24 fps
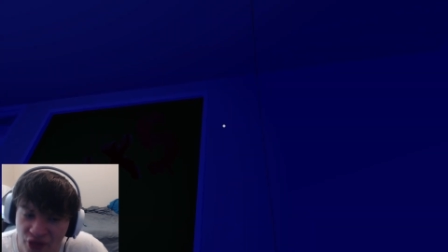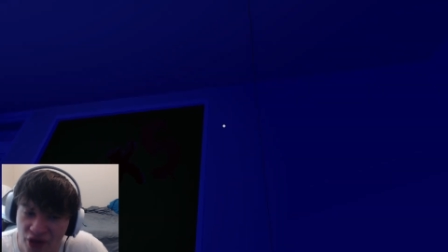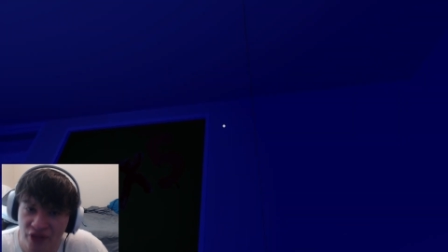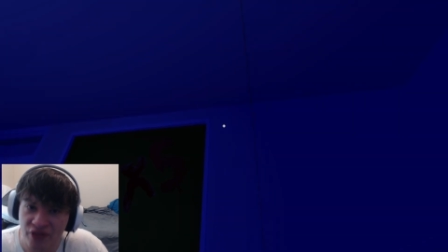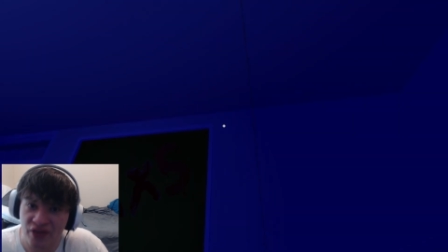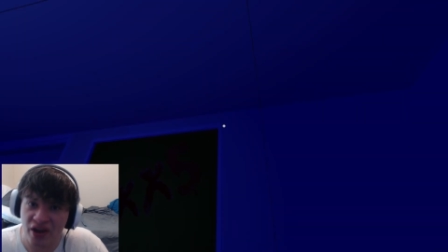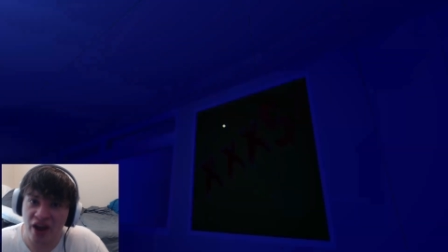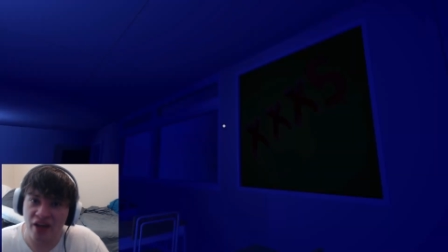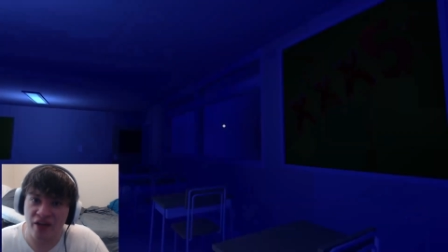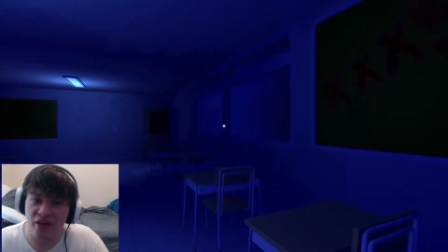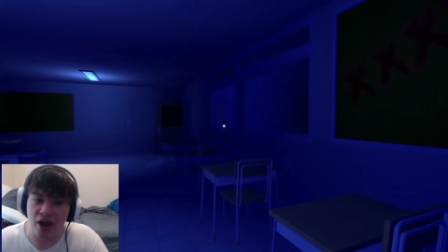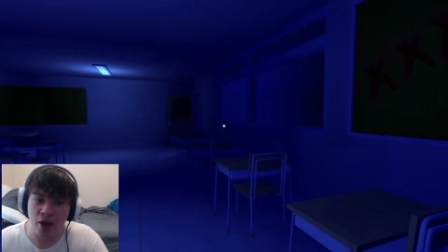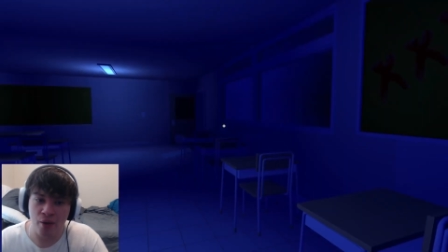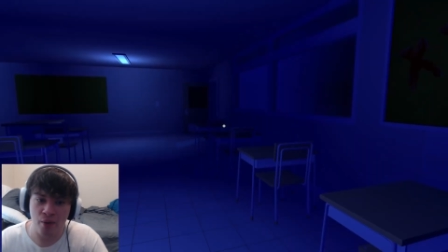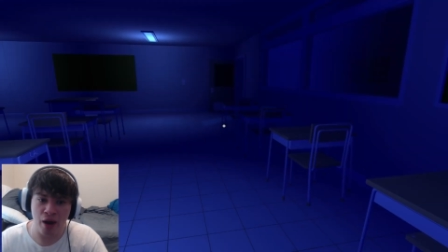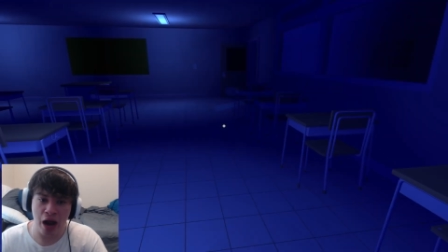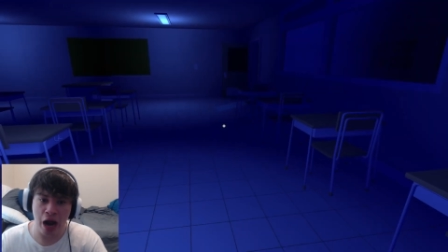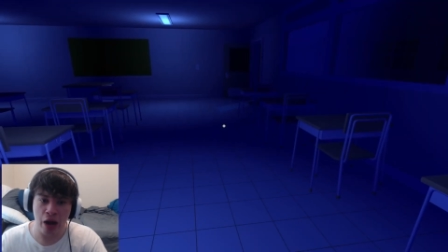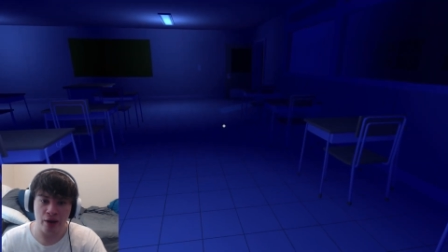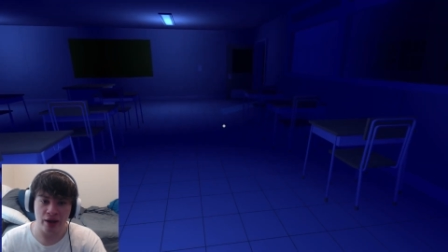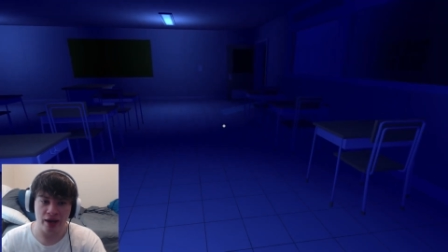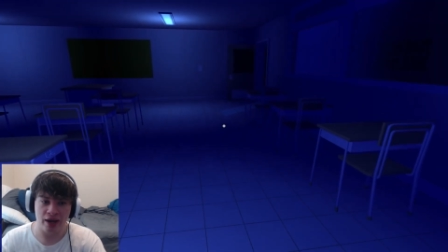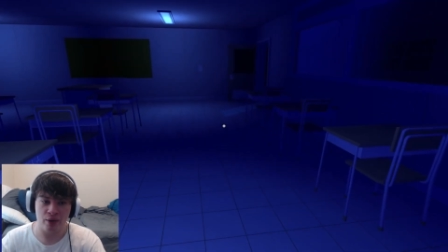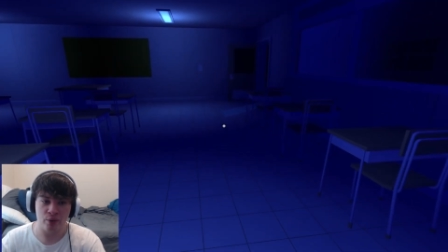I,
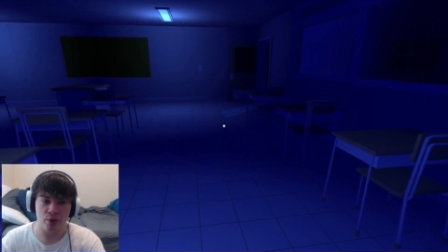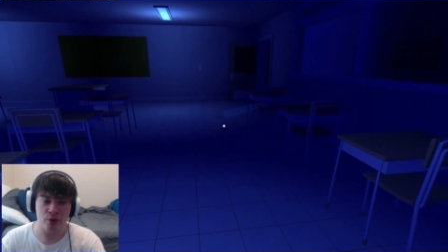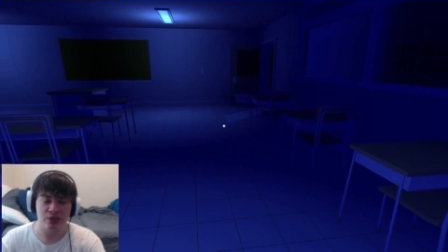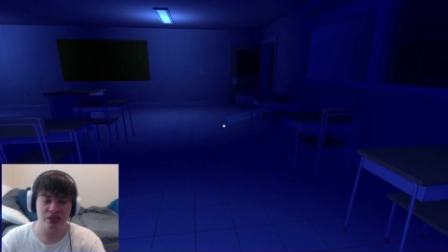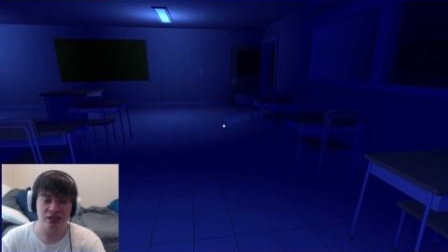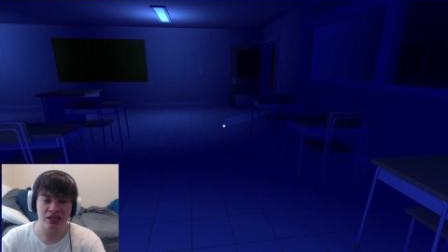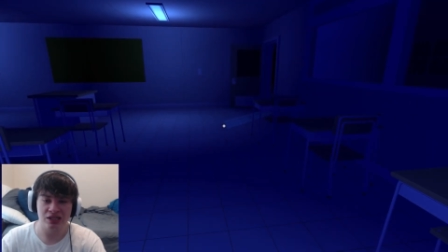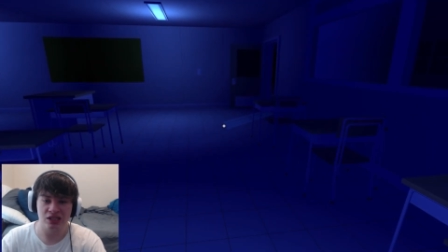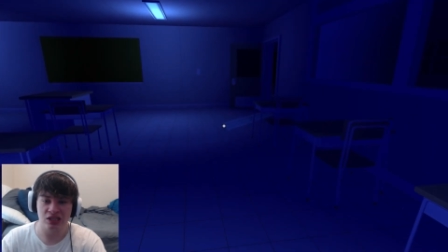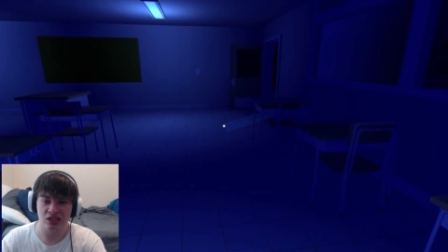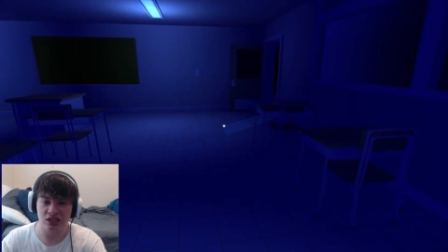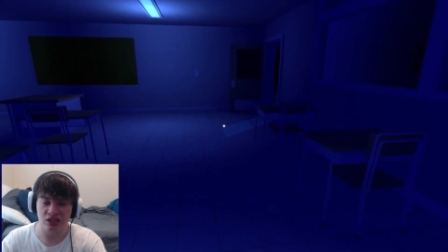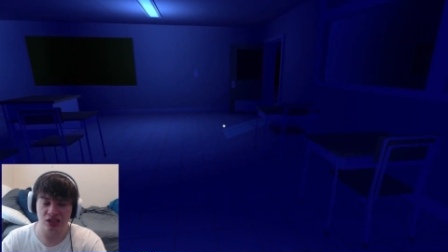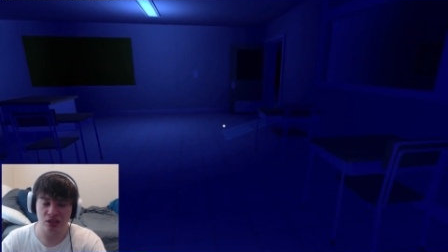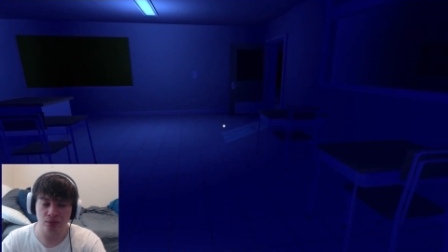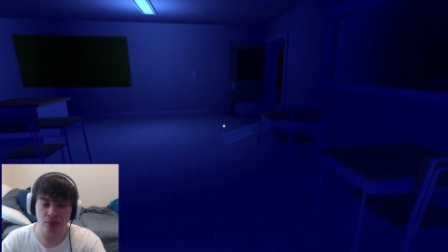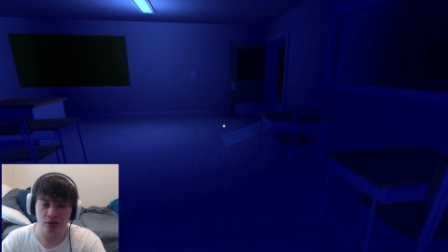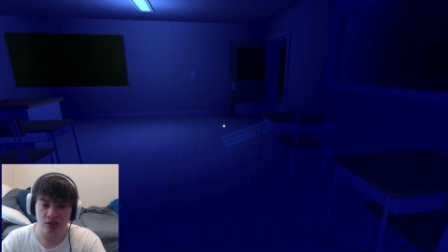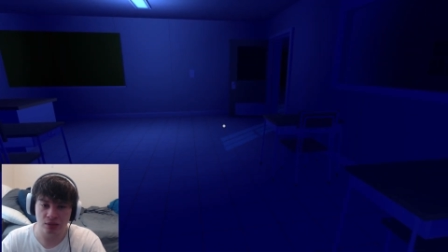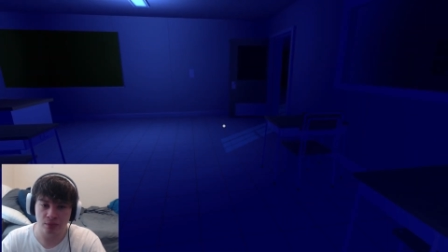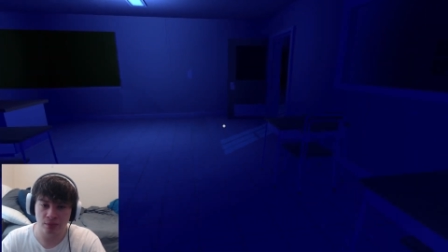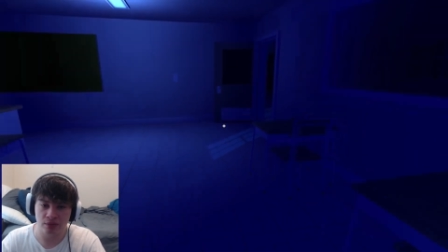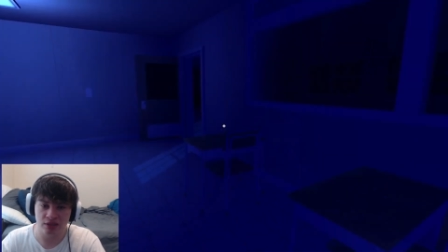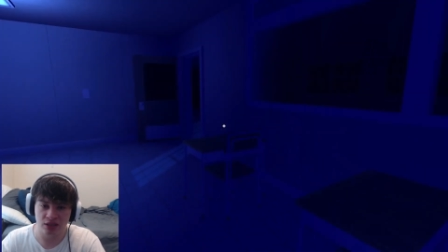I okay. I want to say this is
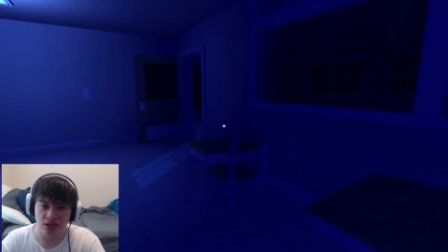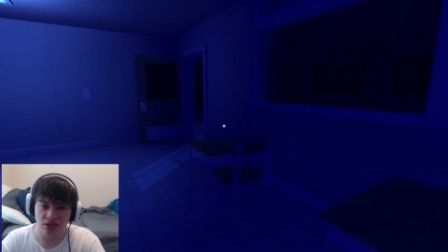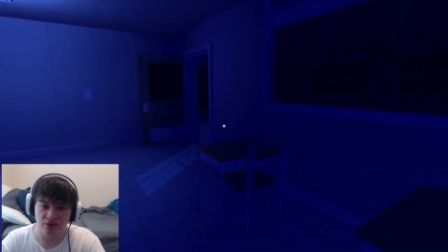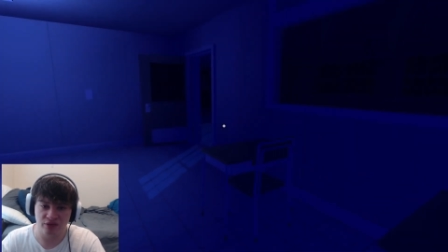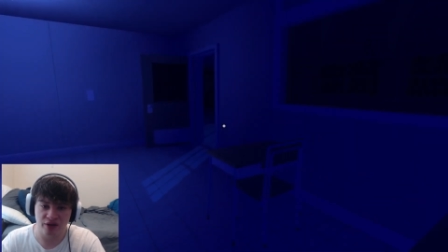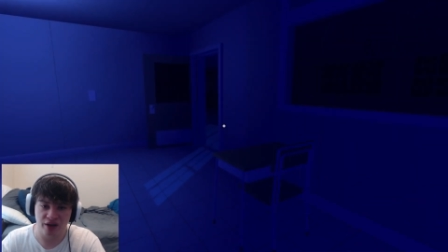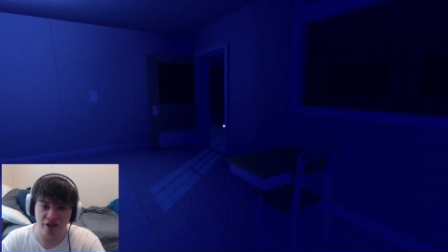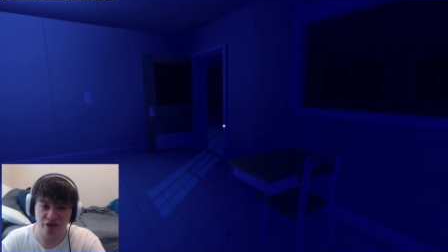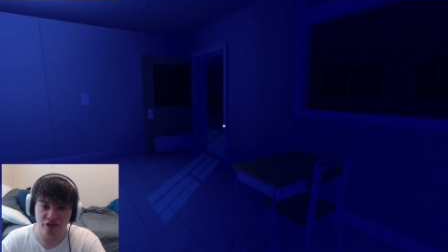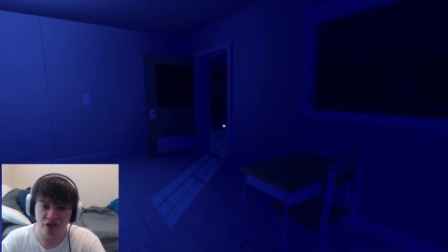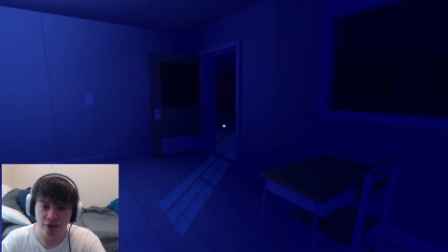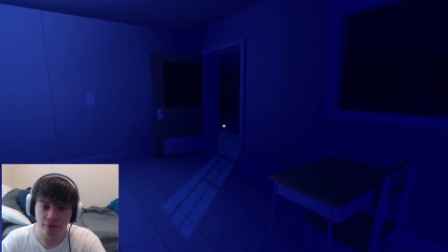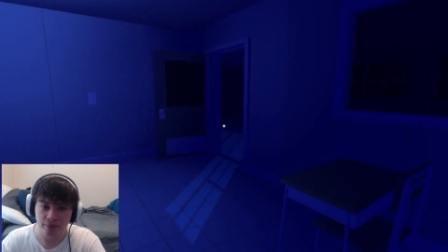something someone six five.